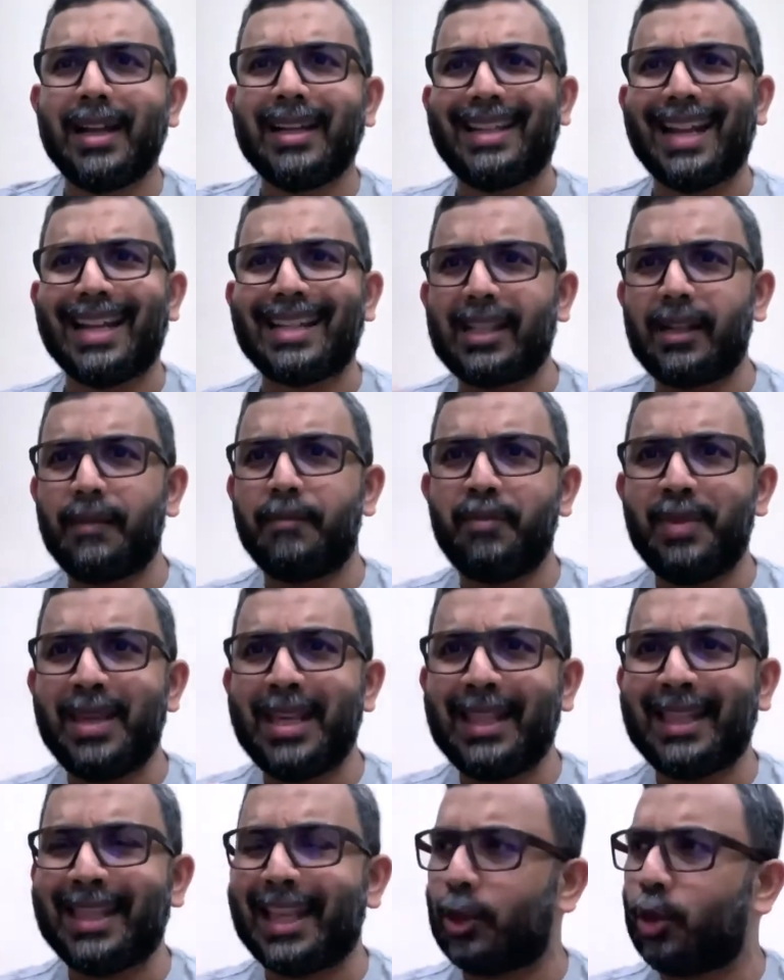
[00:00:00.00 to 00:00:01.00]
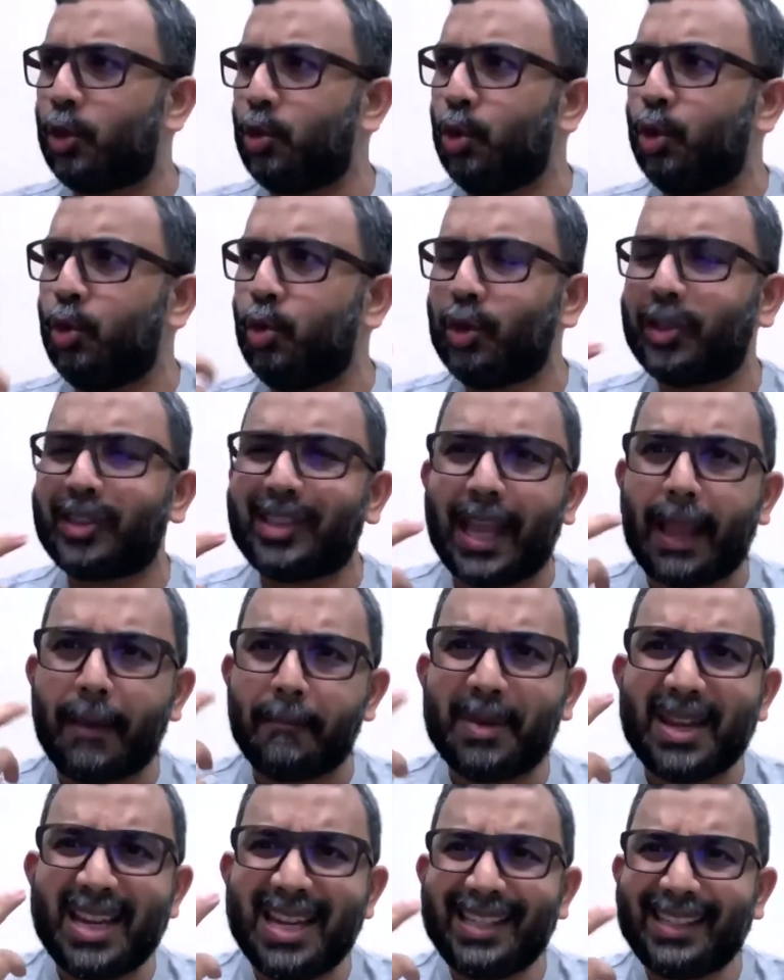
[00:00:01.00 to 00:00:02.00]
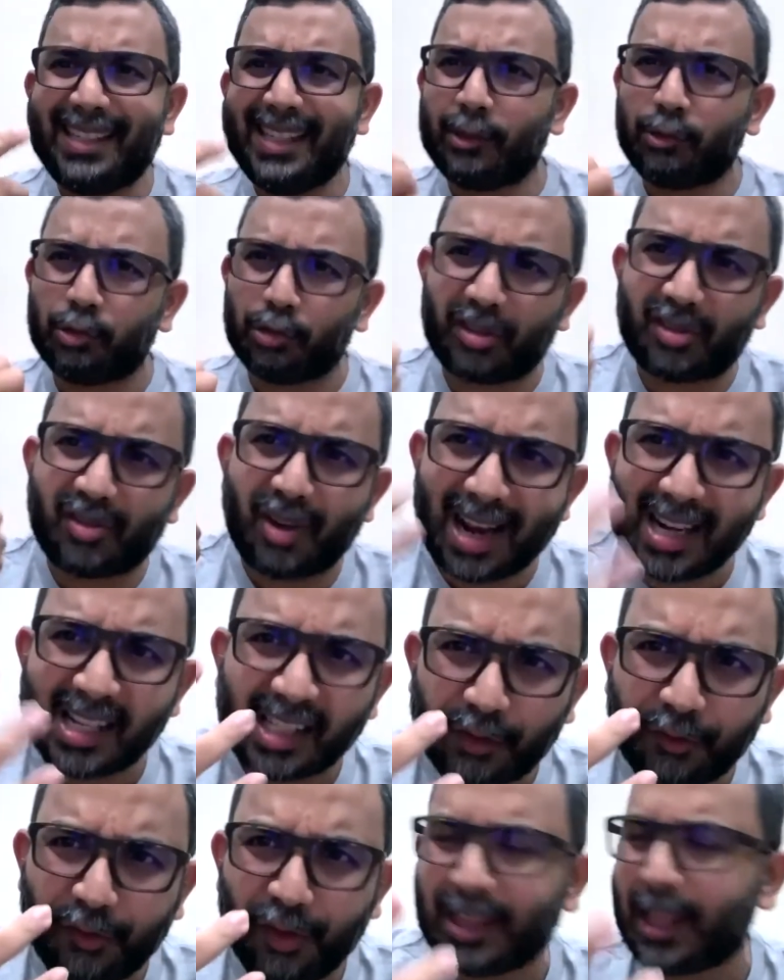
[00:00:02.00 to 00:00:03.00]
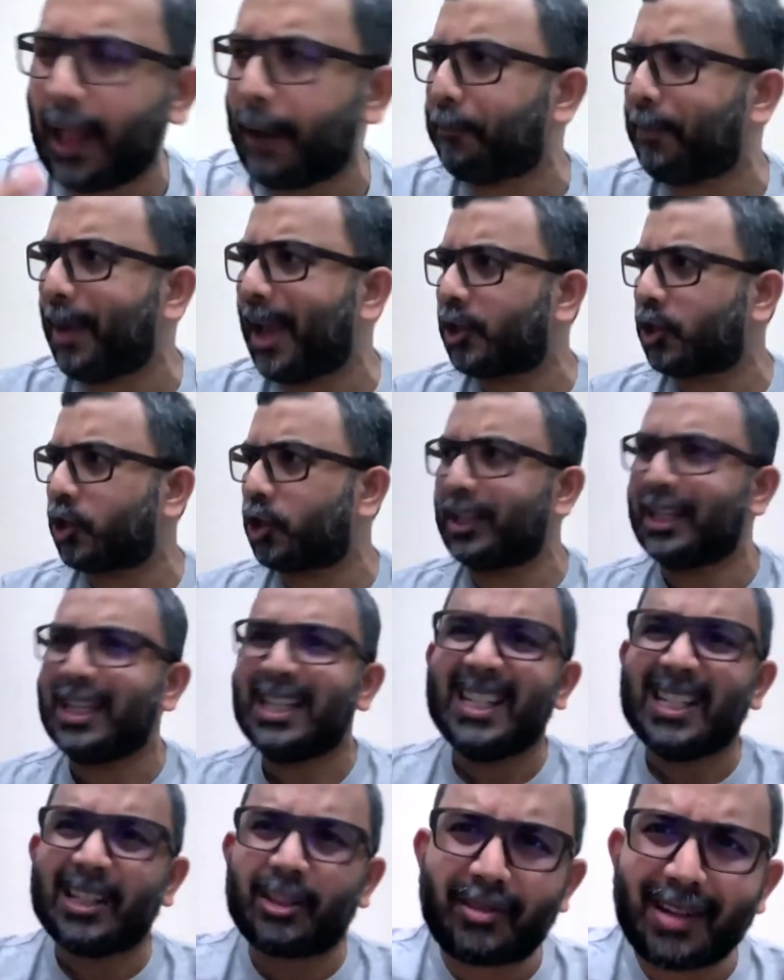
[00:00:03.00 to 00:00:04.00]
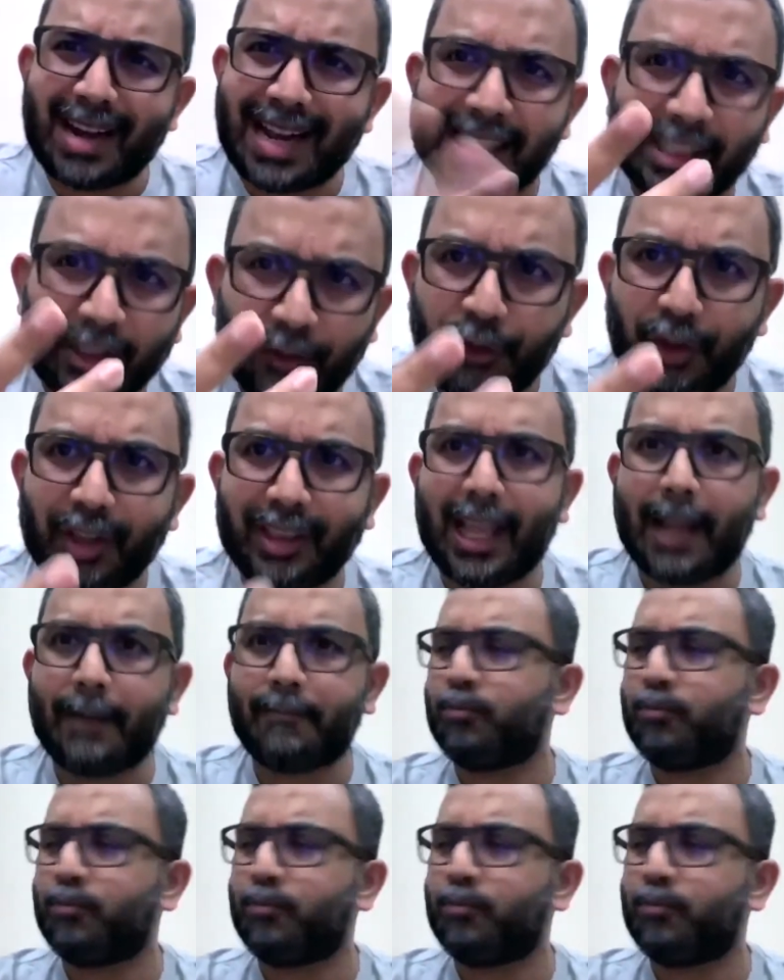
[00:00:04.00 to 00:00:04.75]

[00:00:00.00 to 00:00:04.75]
doesn't mean that you lose the ability to transfer that passion, transfer that